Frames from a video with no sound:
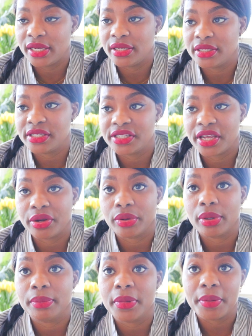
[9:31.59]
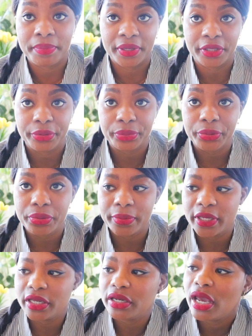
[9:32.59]
in serum
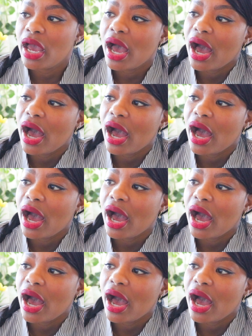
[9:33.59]
bilirubin.